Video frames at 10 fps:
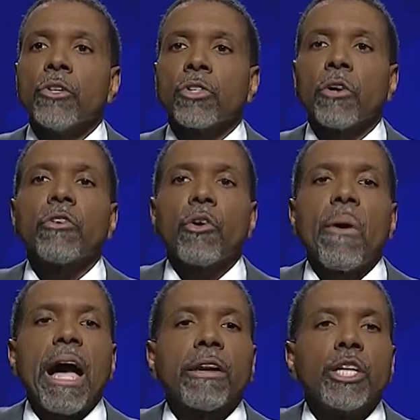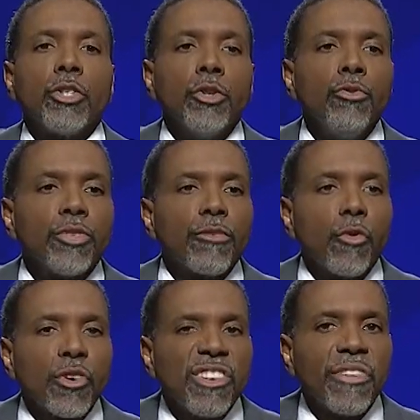Turn it around and use it
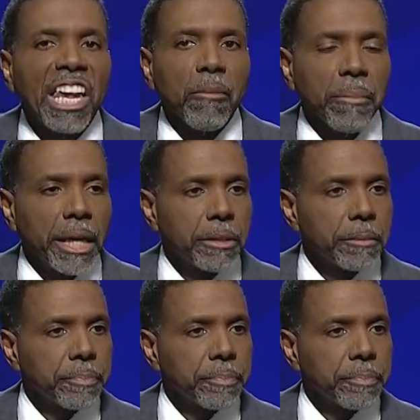for development.